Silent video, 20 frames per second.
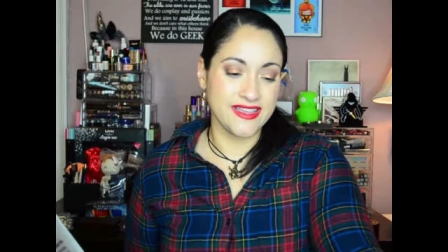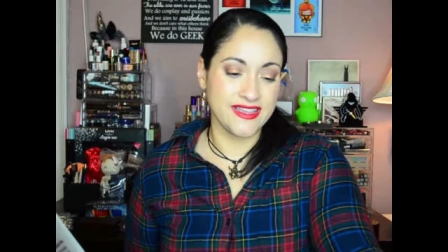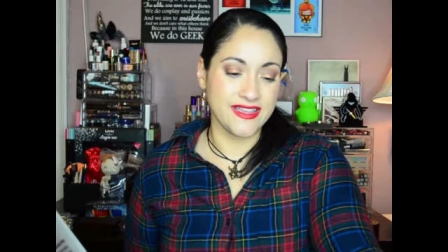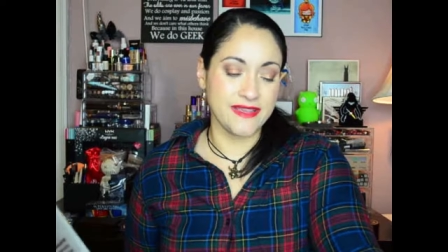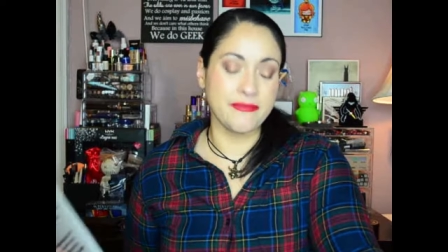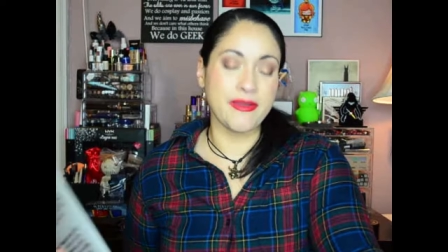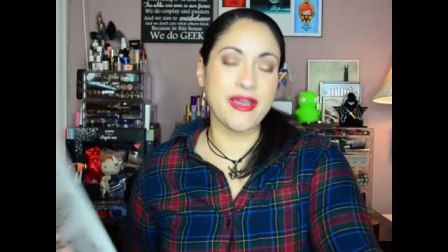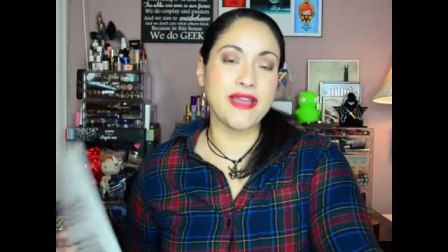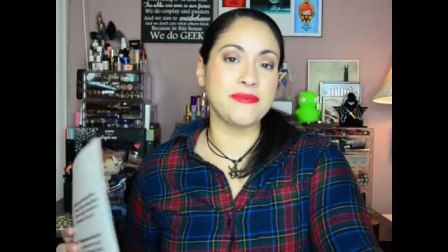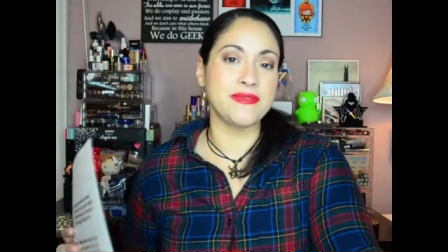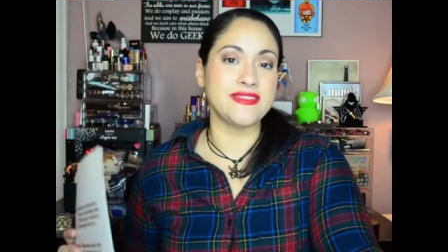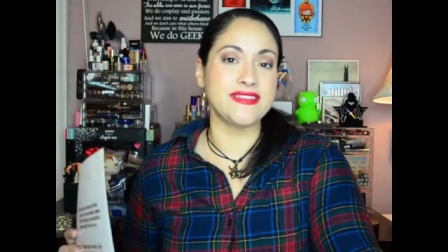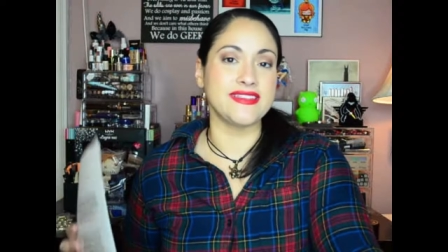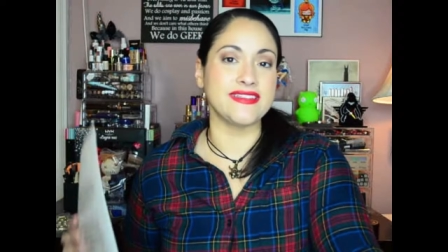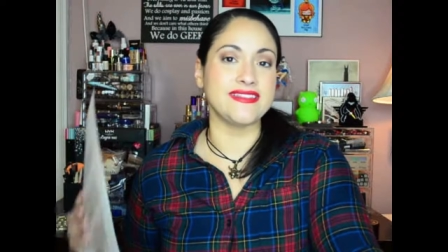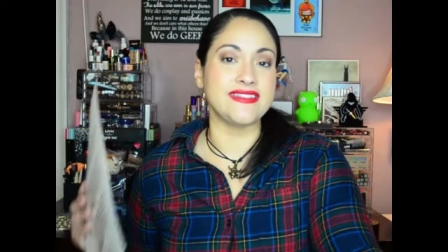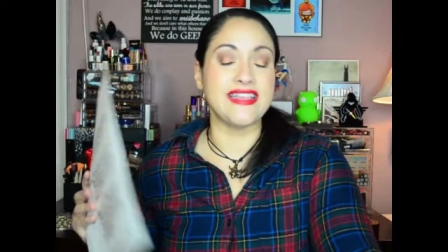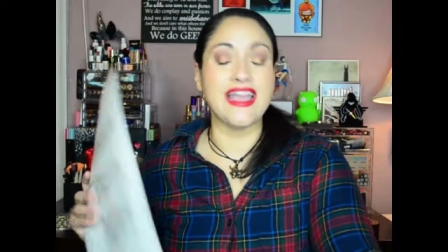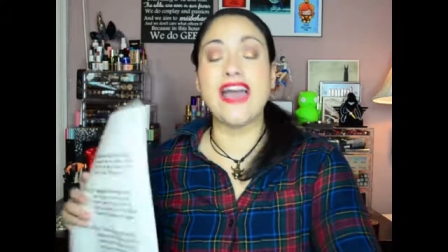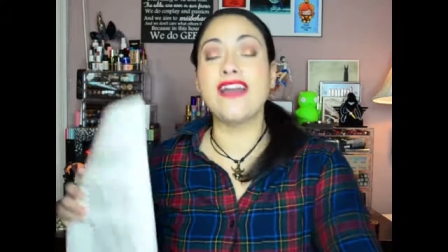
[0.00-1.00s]
It might have been
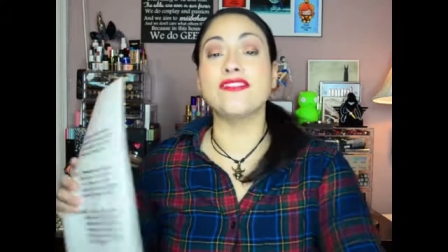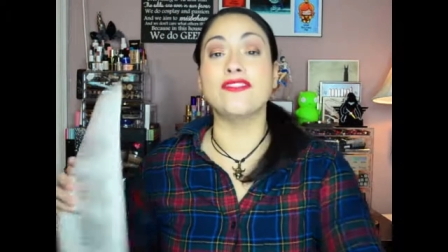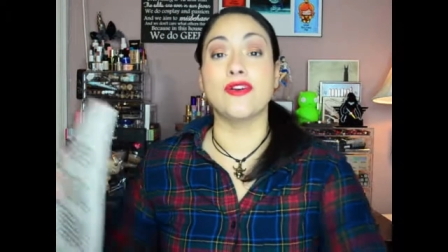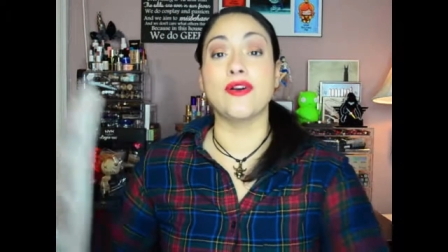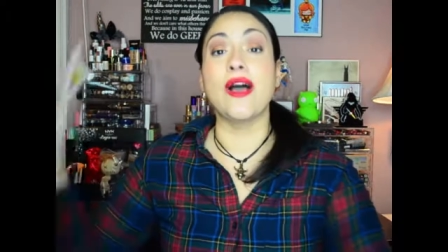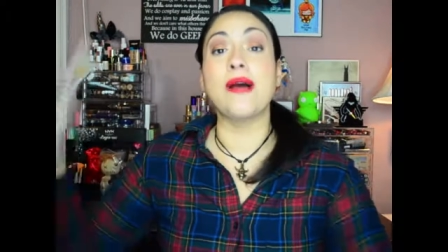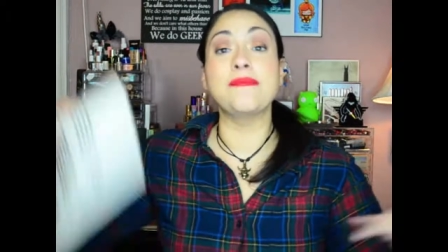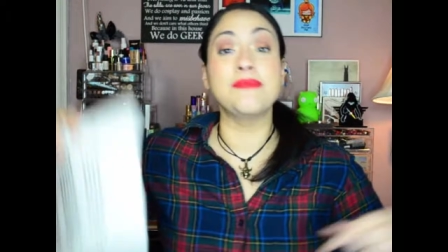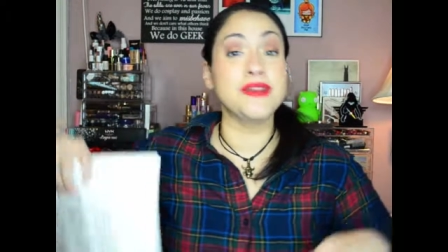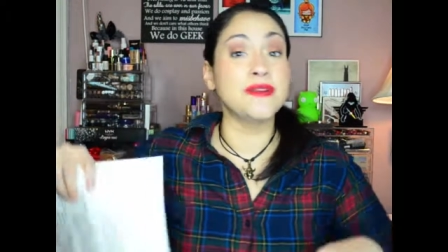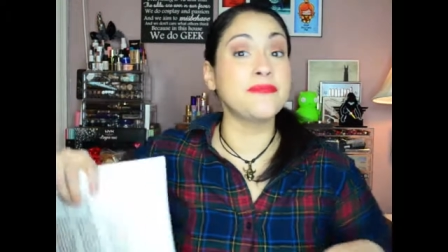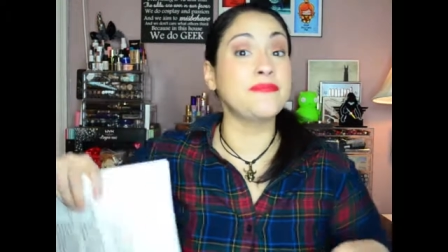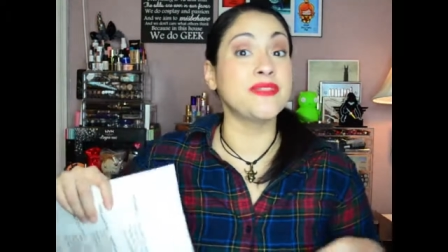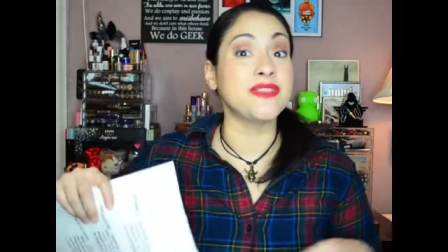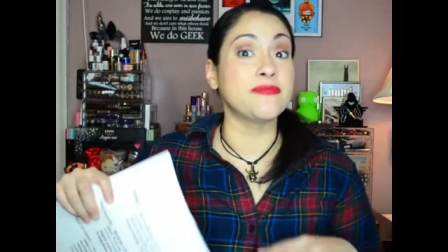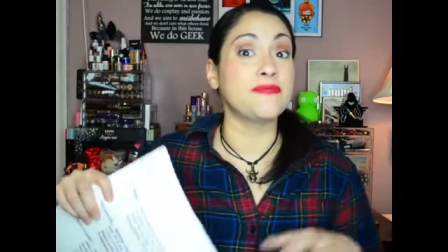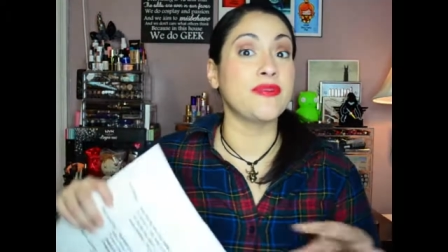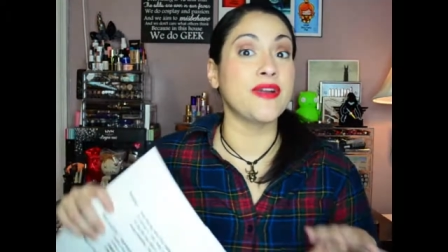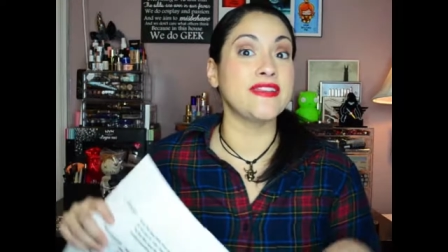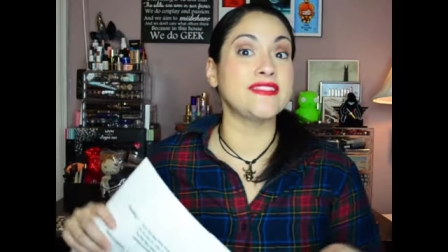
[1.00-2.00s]
60. I don't know. I'm going to put
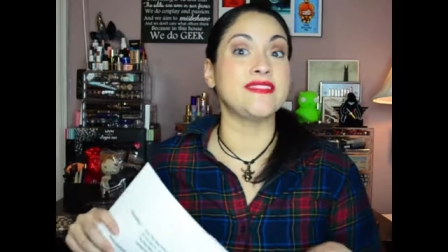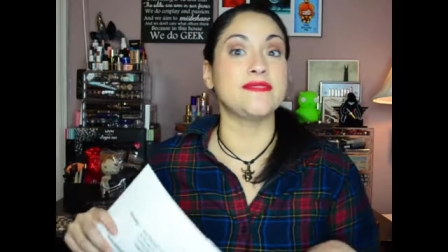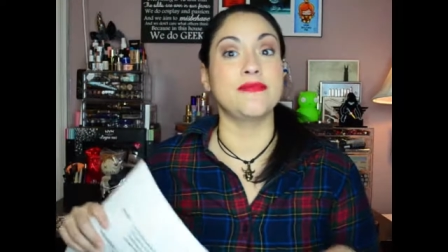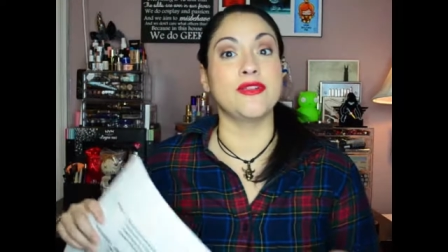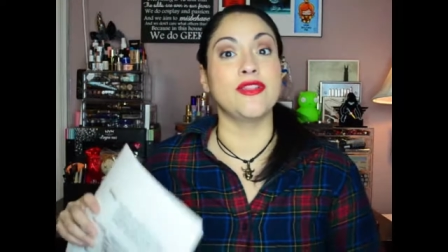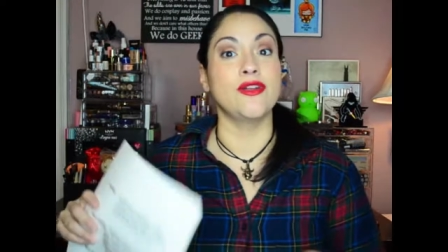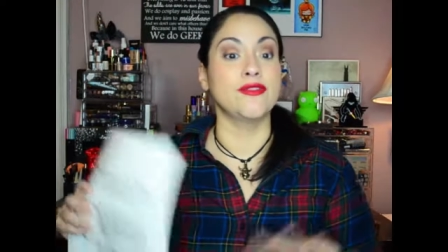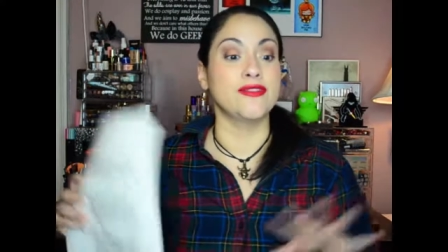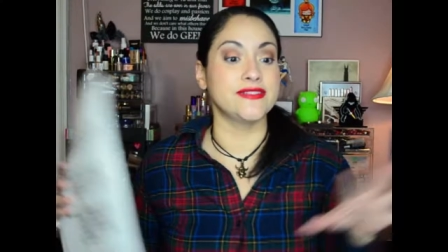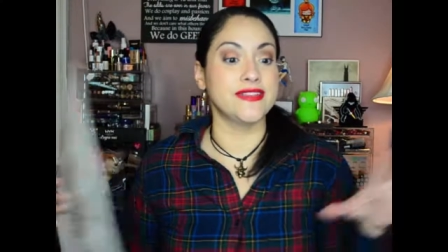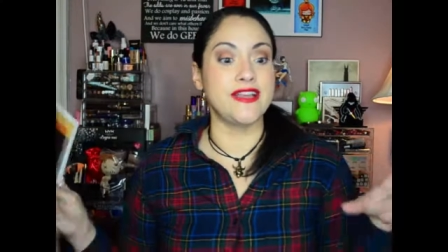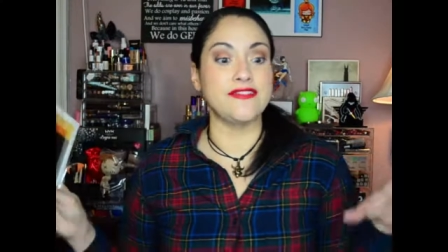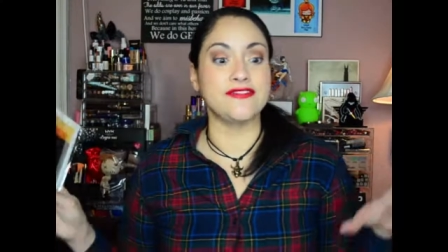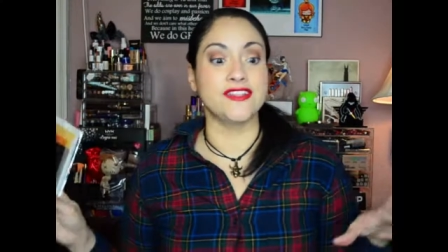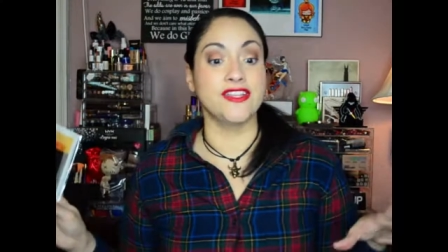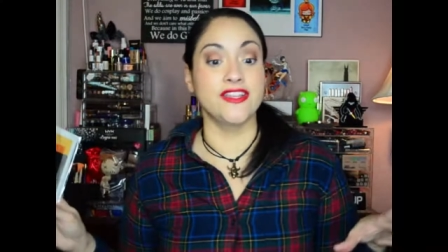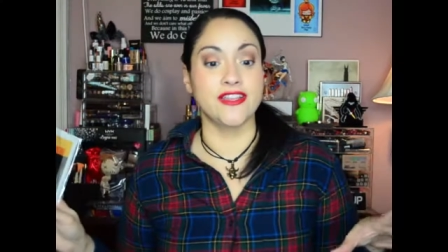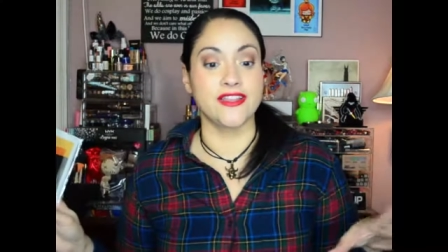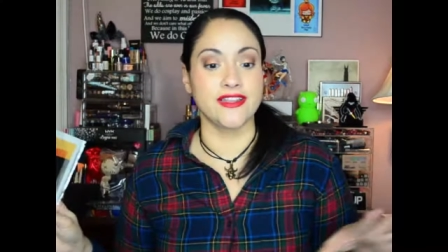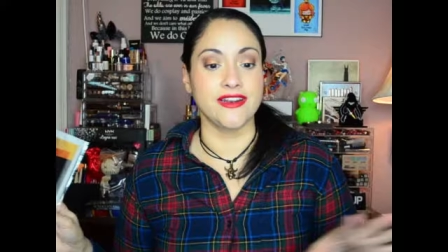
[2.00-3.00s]
the pricing below because I have to
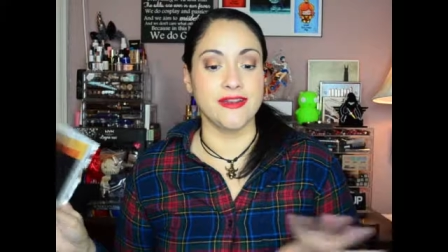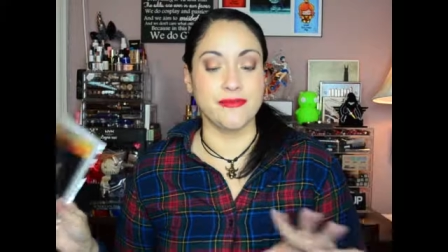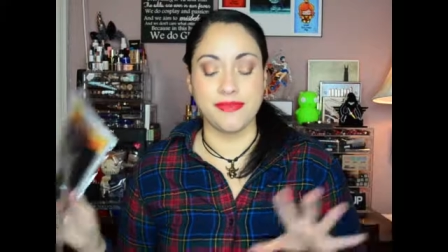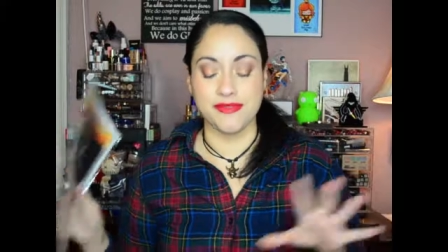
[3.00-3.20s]
look it up.